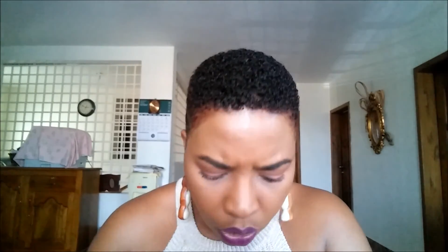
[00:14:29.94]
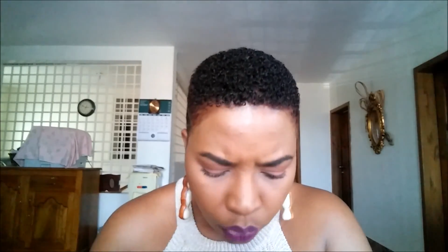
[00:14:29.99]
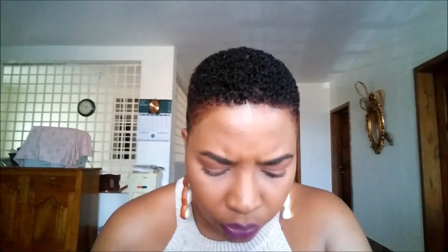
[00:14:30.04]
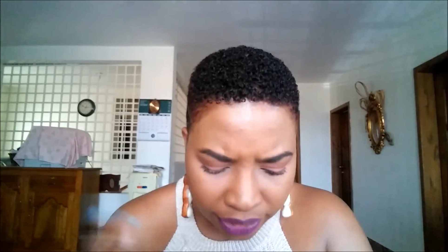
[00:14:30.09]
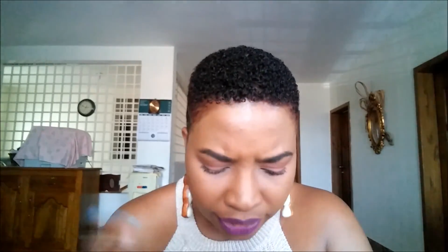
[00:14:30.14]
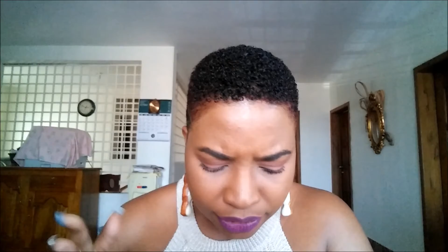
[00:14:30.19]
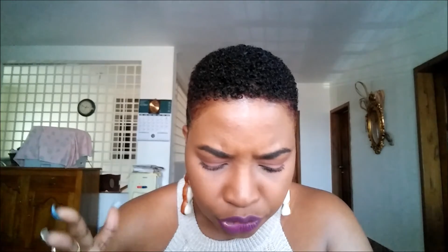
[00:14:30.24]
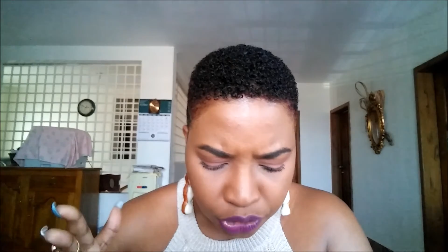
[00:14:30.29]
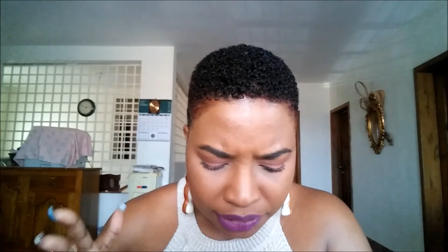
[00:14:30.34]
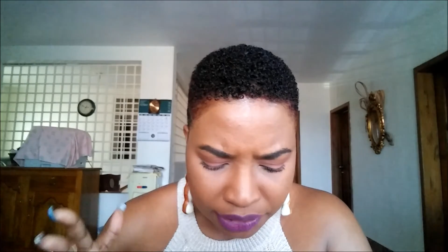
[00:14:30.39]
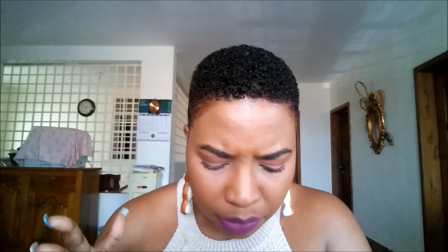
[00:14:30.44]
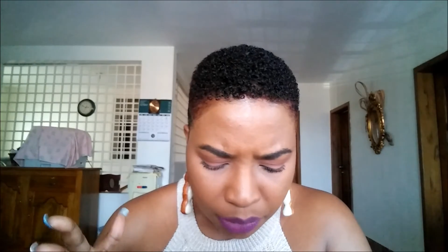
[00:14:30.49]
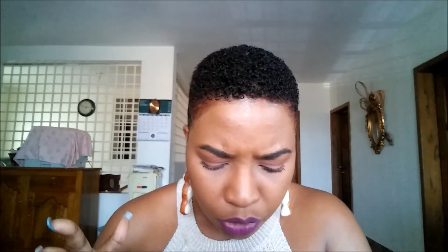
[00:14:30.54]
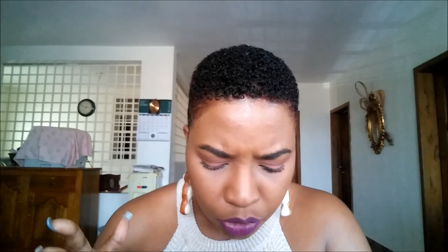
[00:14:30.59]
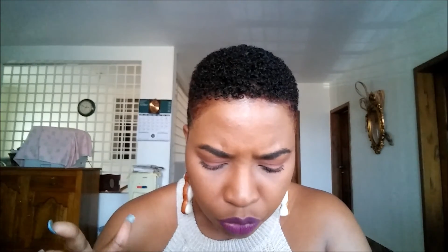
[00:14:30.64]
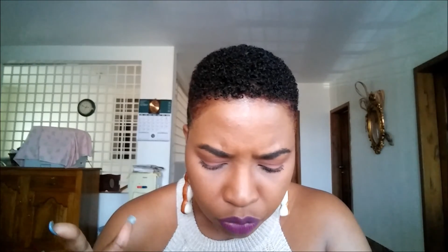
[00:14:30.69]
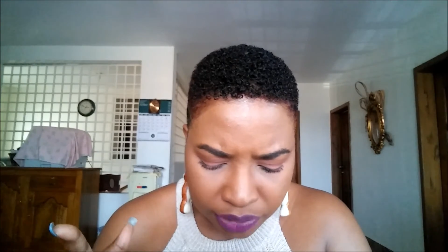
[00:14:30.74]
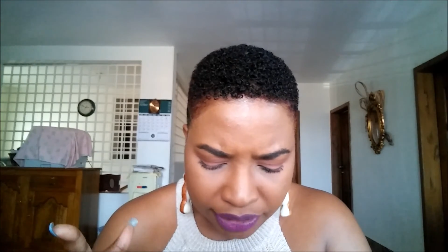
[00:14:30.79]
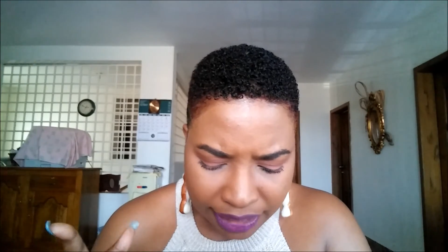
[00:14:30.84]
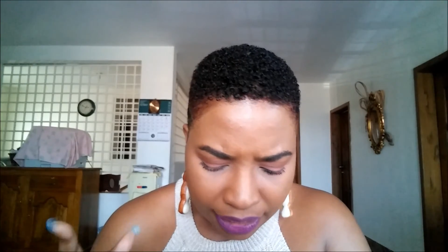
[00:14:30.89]
okay, so
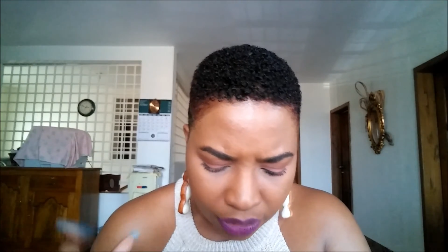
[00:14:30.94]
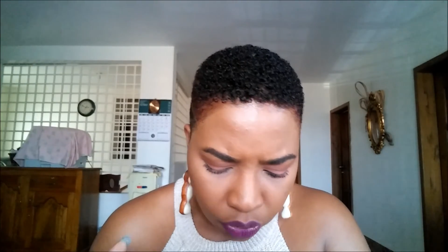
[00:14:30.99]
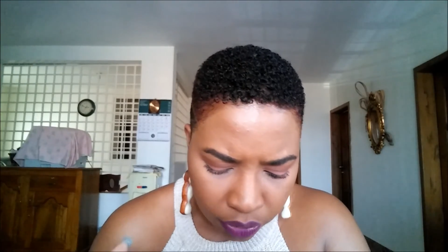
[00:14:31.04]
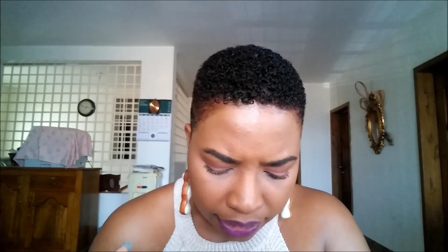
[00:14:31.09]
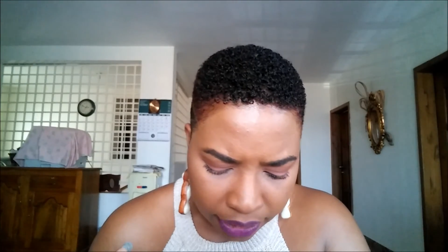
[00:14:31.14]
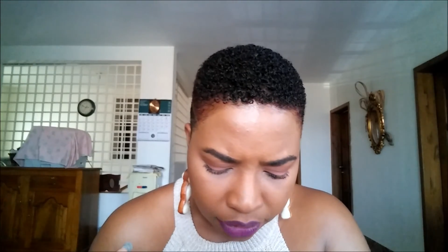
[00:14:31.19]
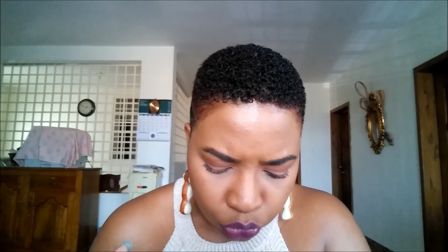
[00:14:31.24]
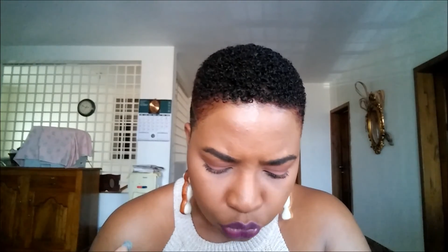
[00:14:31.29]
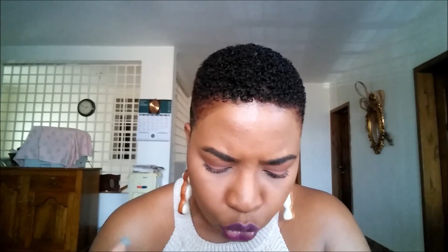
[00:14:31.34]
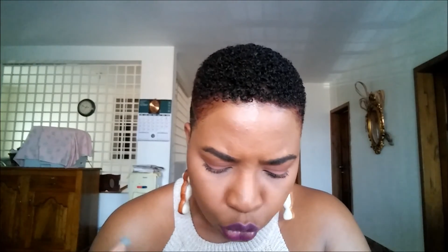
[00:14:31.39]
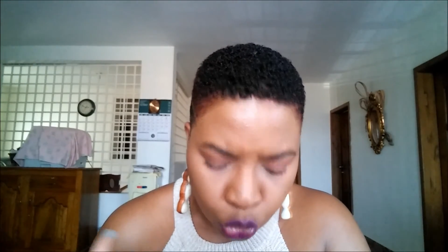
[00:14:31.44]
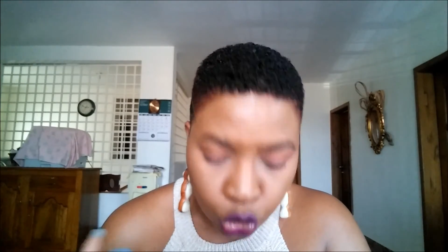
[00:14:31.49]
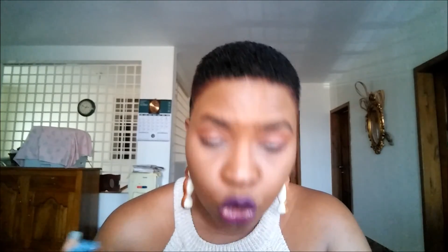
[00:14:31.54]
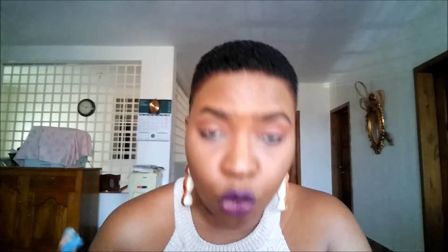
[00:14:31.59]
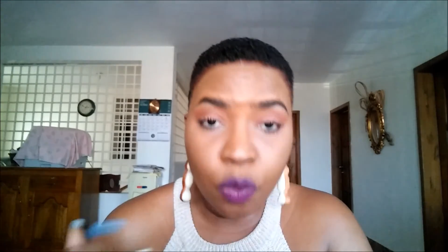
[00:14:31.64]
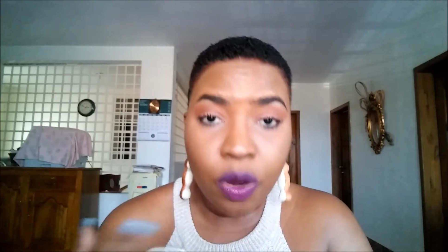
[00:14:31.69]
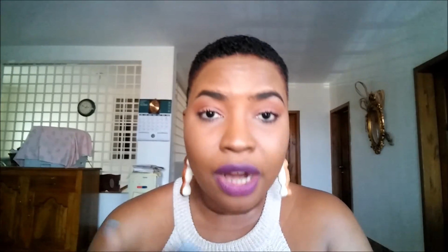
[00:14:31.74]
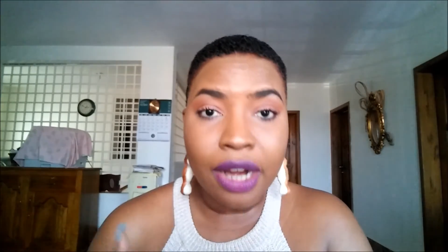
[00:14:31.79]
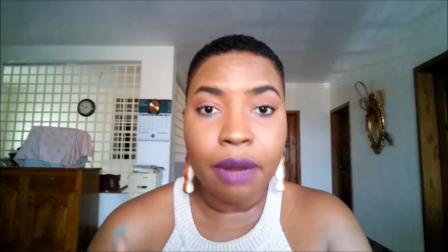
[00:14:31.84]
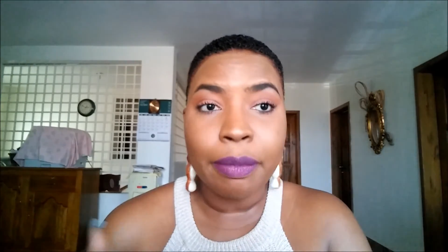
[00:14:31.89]
someone would say, okay, do
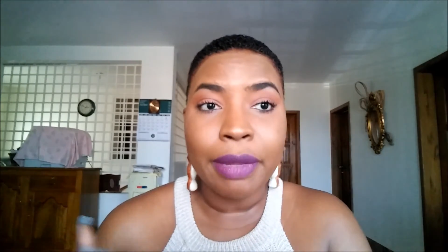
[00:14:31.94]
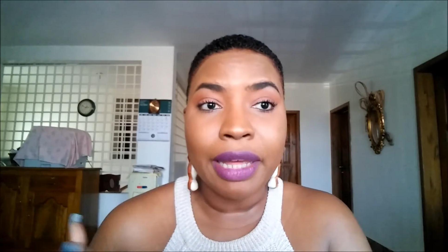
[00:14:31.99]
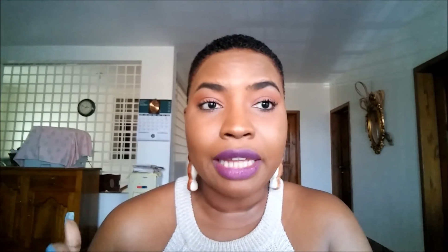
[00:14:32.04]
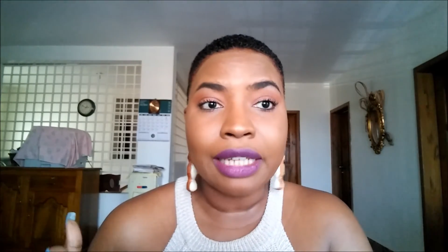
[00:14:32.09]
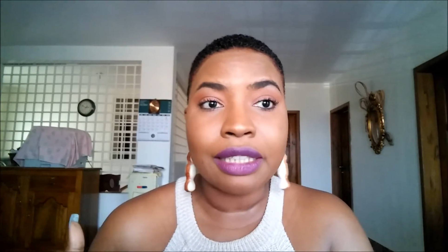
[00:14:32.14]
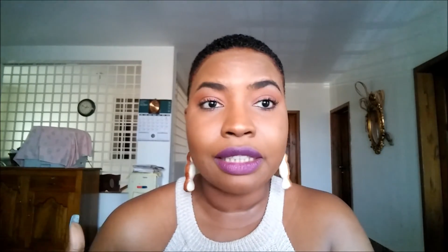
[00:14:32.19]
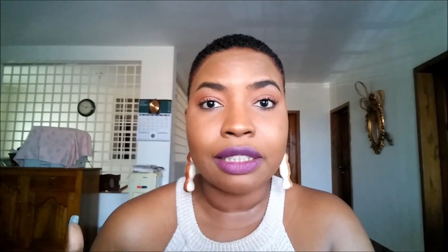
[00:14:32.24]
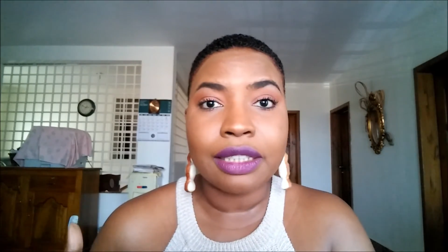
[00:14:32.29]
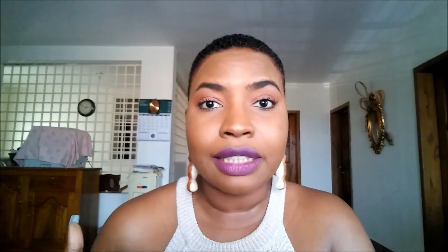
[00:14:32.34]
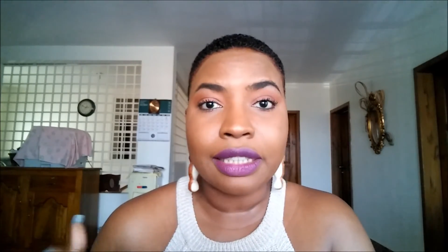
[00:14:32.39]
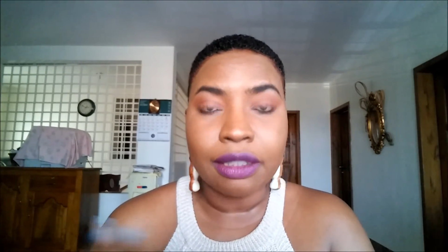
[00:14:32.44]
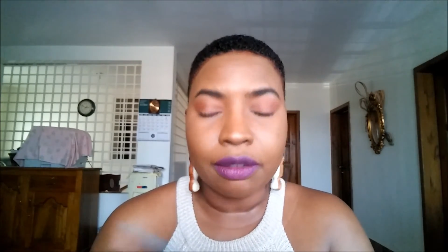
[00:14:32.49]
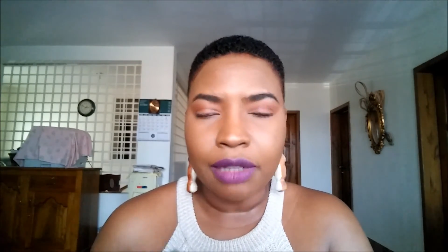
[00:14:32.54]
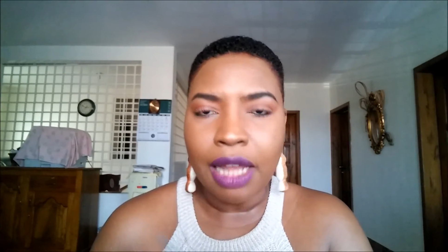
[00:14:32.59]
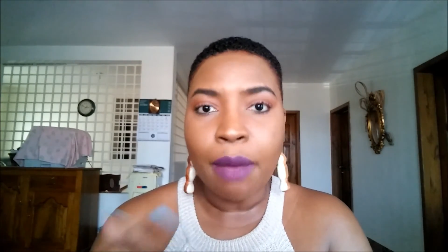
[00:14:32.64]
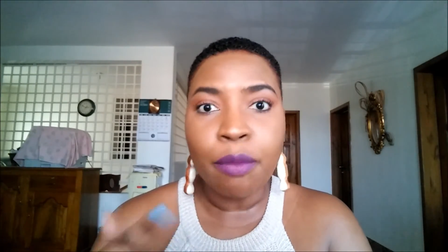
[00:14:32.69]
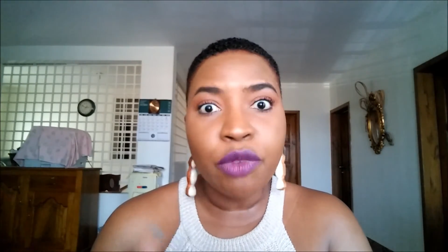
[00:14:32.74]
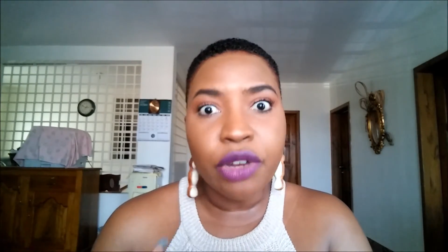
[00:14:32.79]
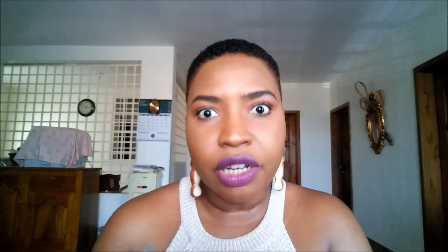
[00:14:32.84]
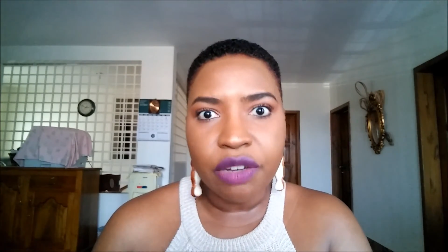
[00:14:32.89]
you recommend,
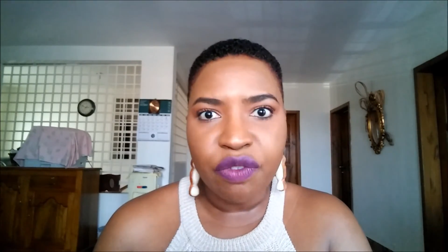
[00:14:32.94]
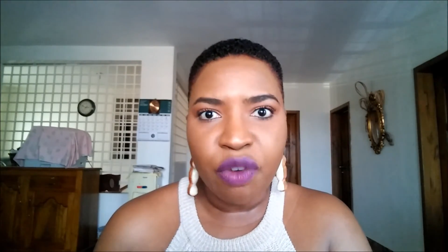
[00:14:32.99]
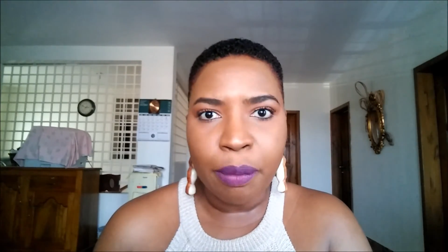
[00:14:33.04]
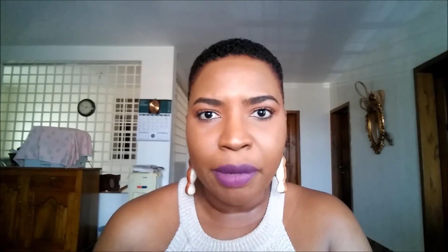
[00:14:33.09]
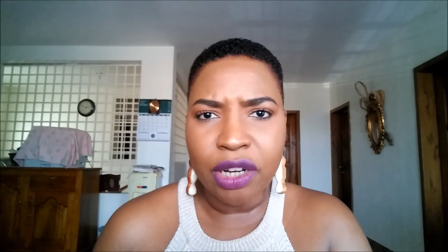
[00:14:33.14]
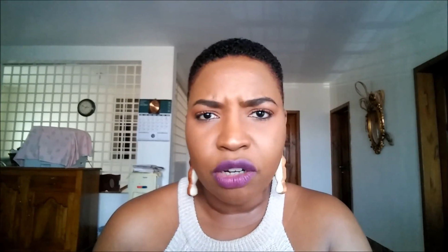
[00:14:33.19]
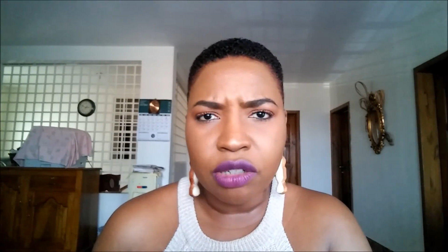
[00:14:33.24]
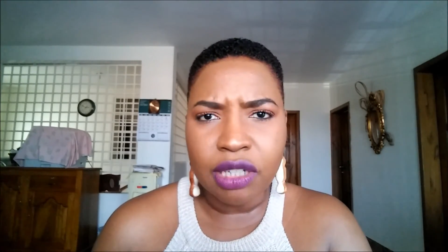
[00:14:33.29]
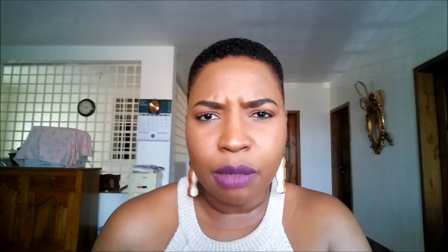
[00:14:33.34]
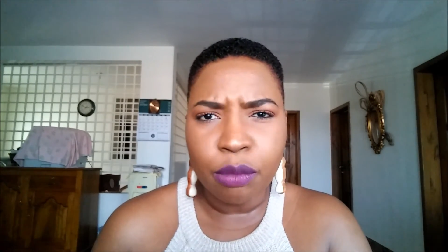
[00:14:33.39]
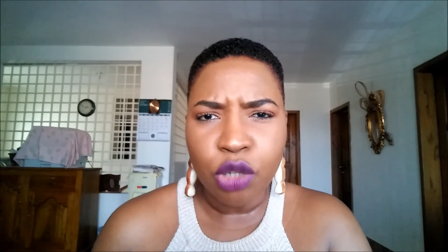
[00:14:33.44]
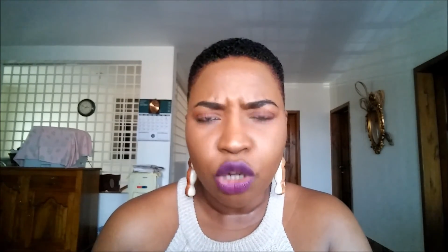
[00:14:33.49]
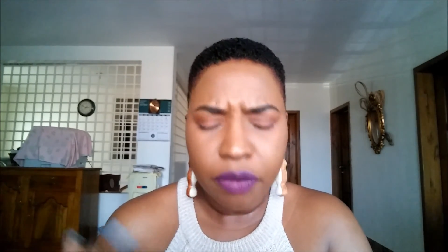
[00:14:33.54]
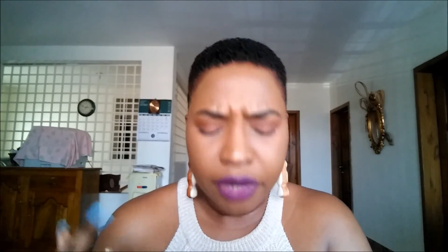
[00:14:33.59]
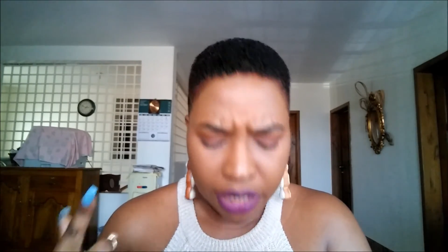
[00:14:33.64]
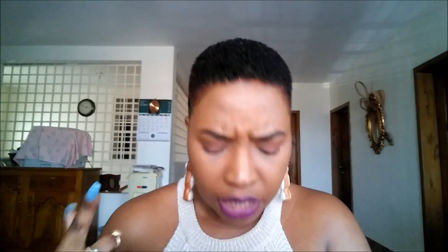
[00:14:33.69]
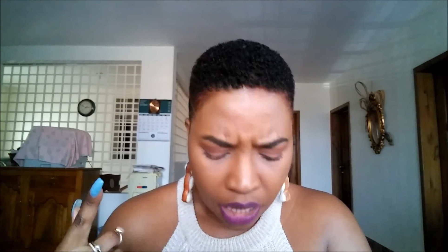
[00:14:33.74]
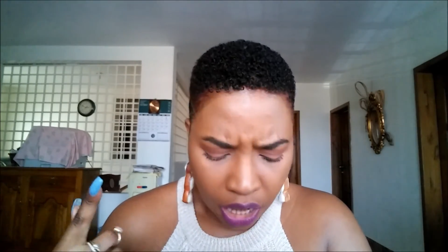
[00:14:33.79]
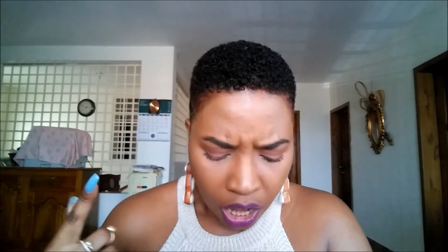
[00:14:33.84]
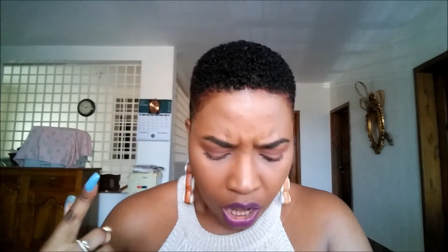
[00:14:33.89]
I'm reading from my notes, I'm sorry.